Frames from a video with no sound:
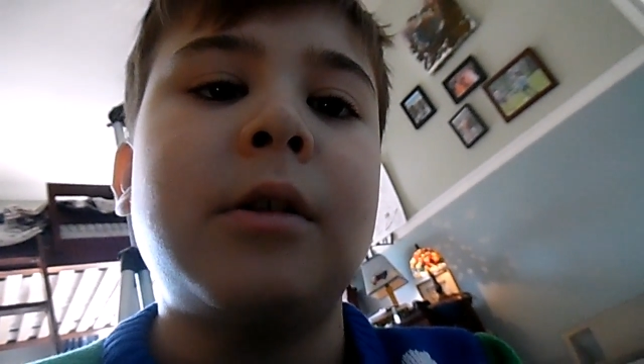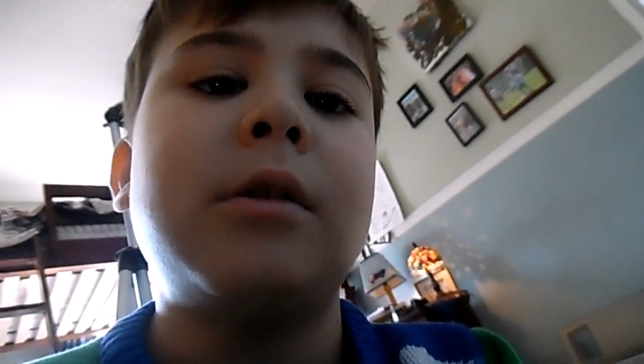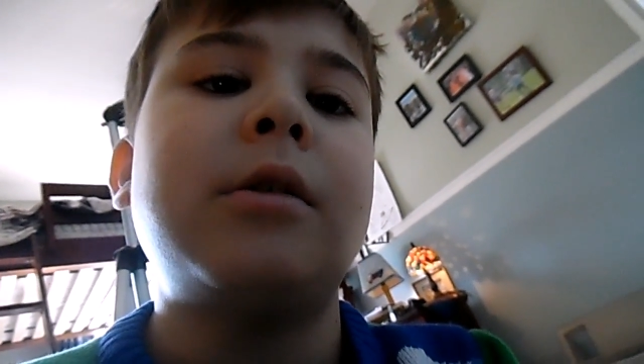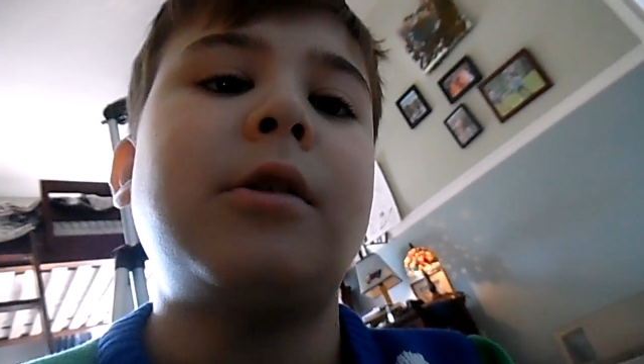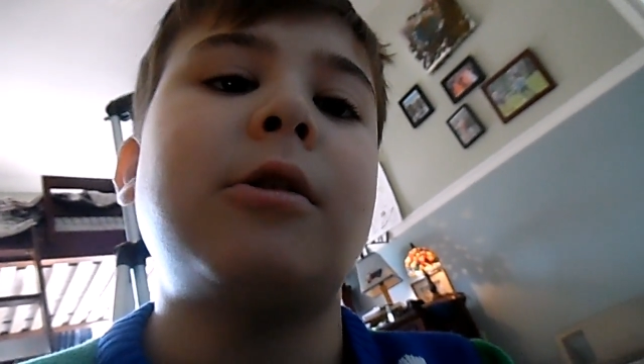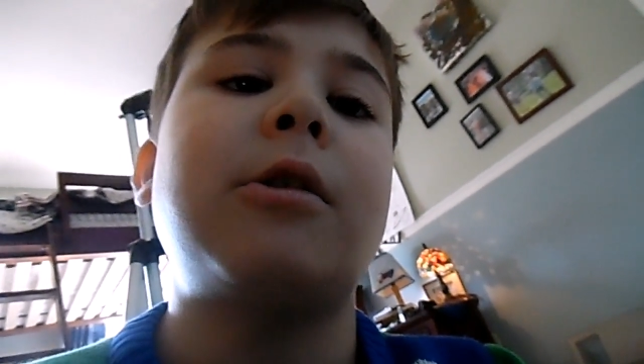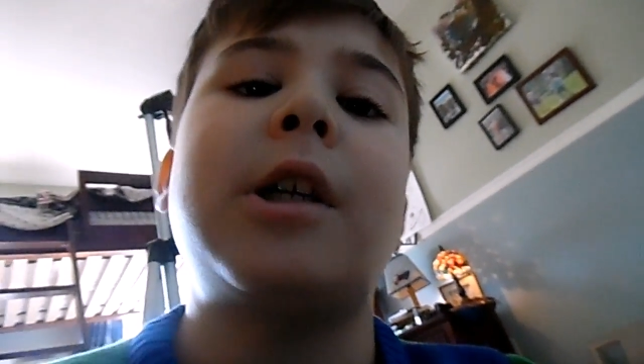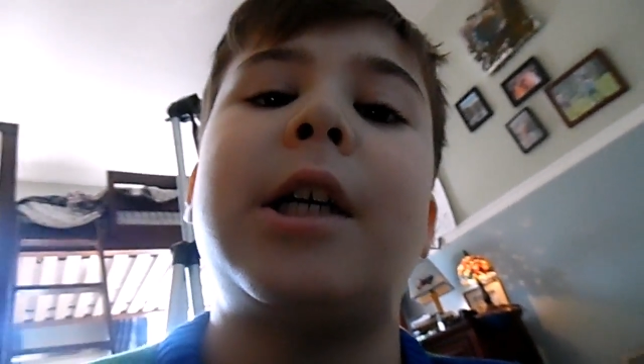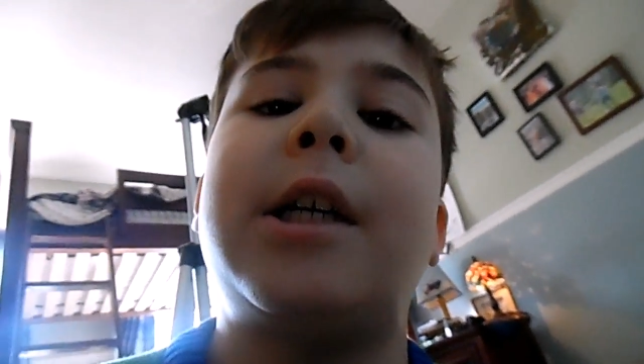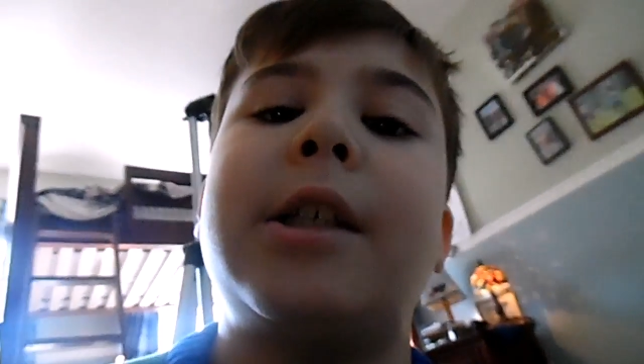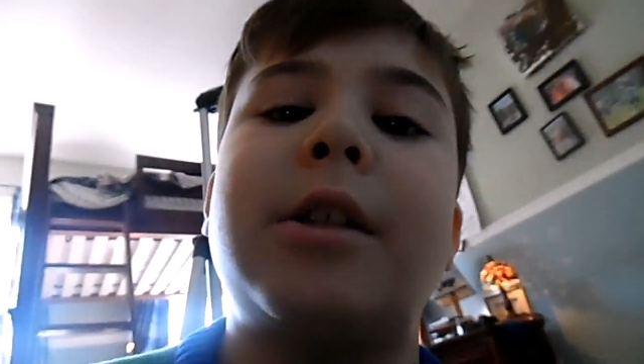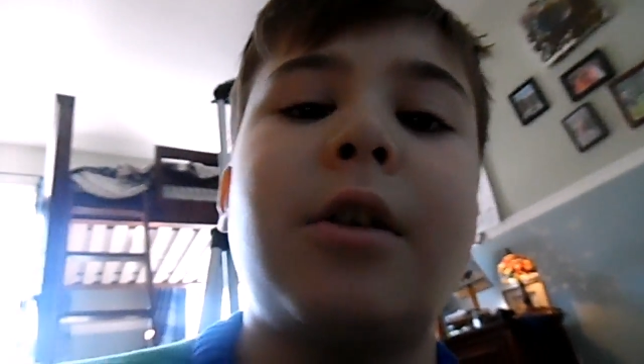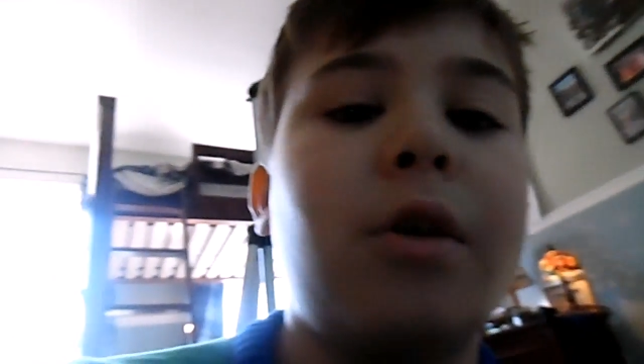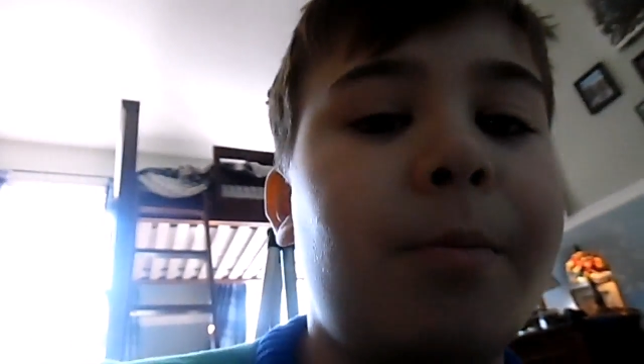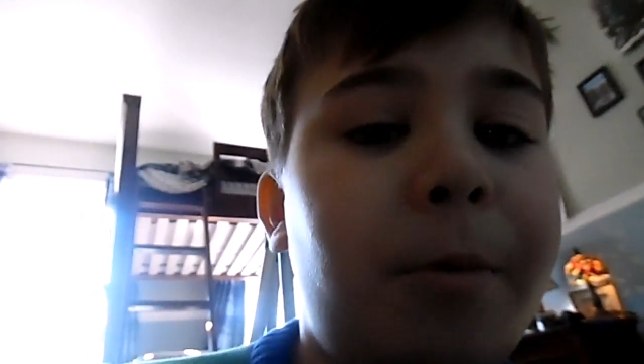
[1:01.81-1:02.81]
So
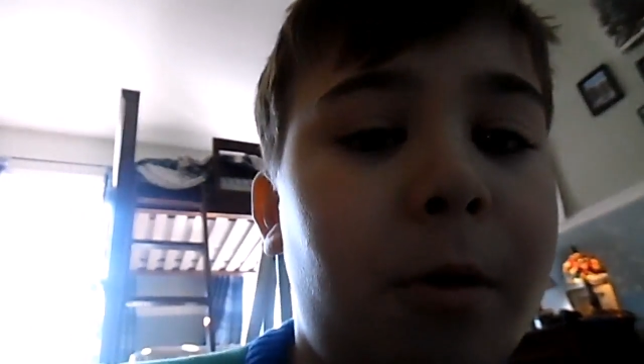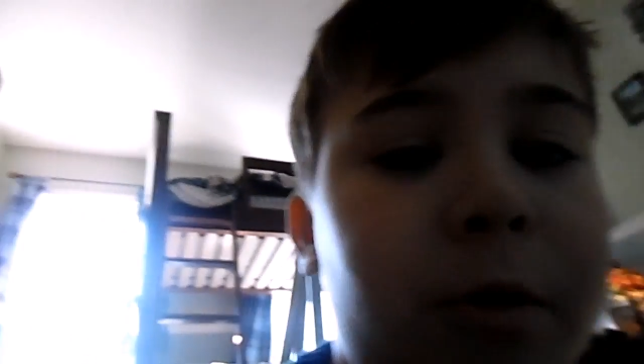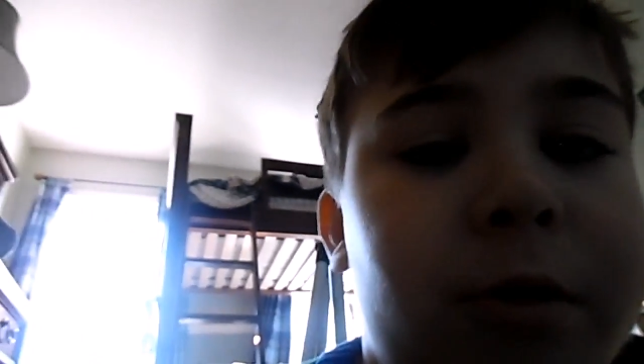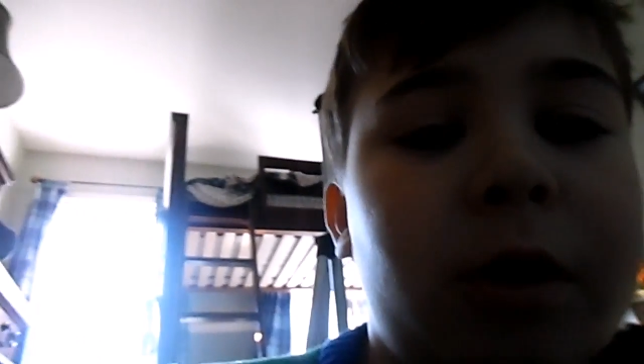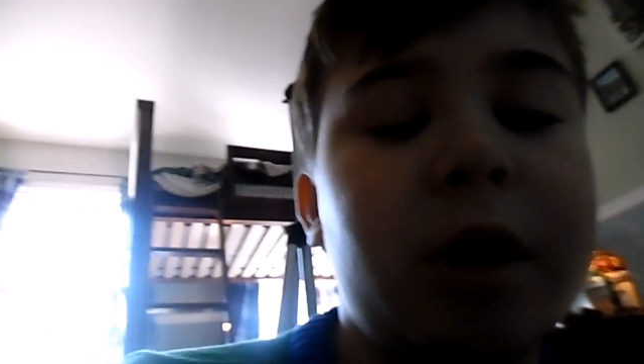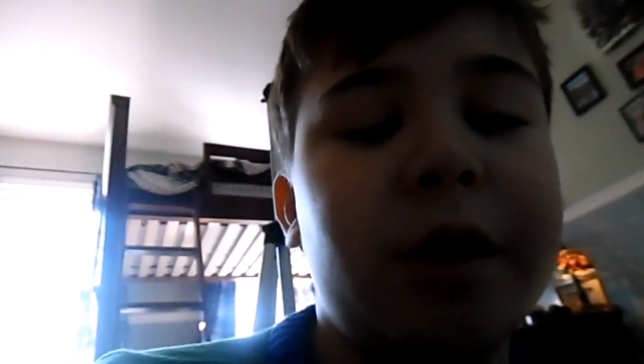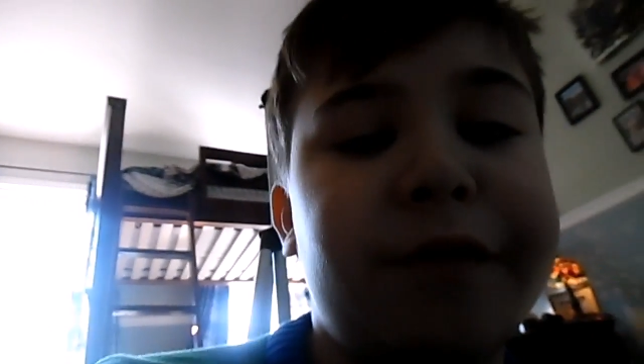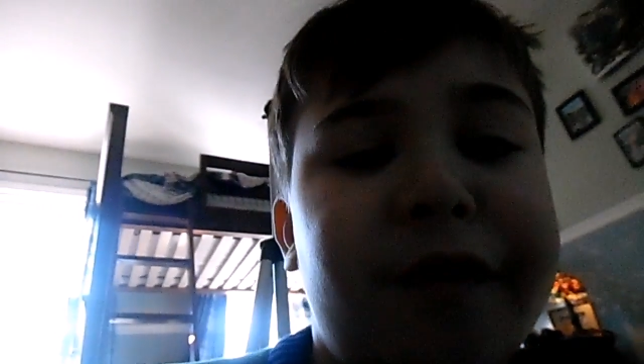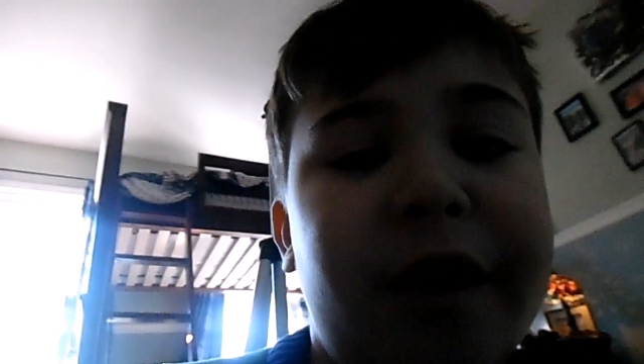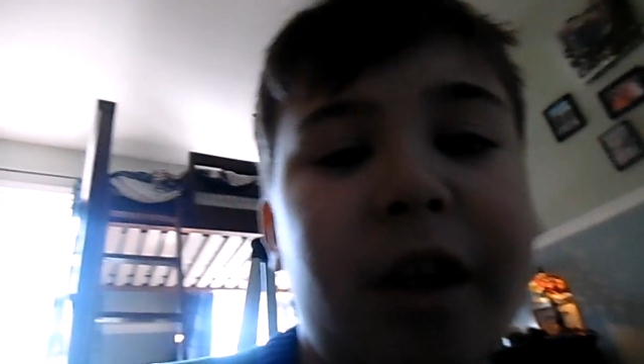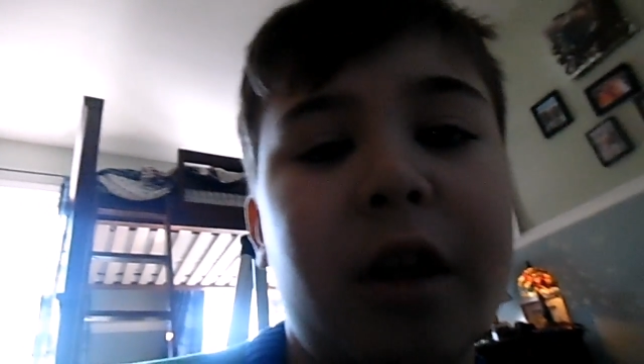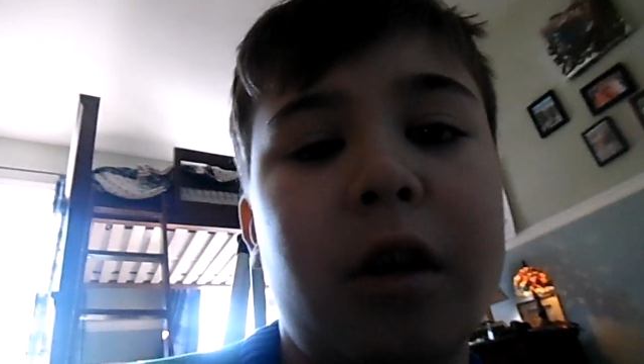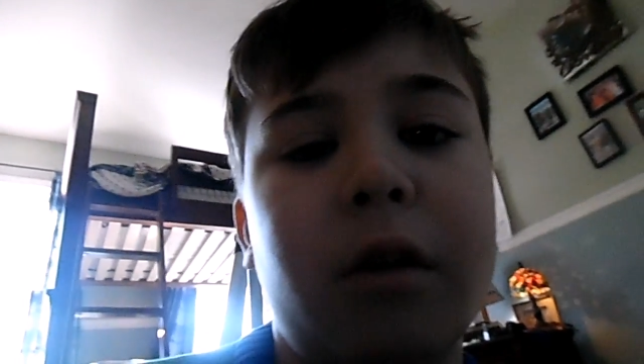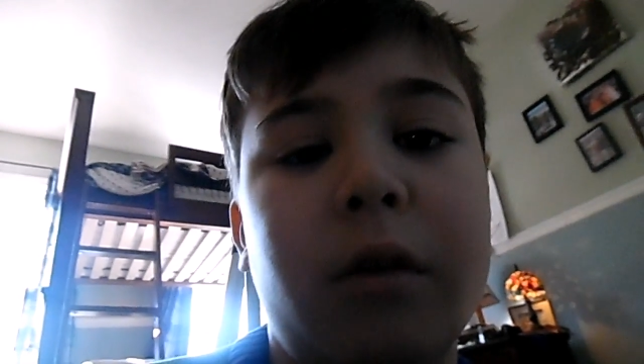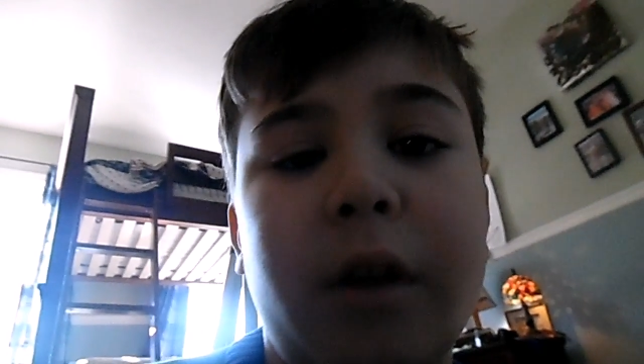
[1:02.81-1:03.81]
guys, I hope you enjoyed this
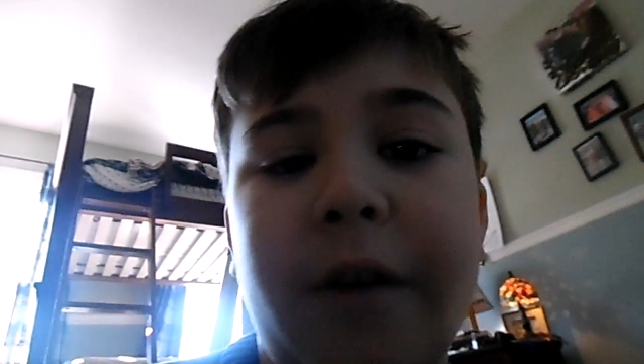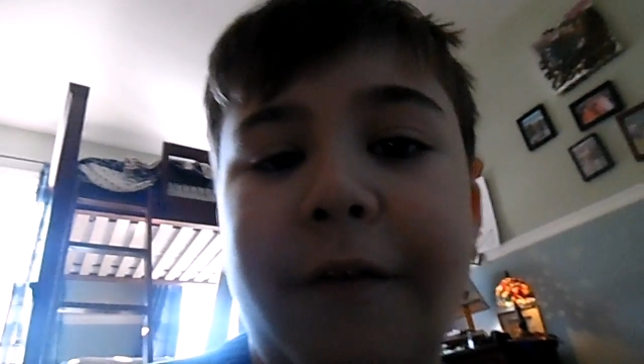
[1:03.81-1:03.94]
video.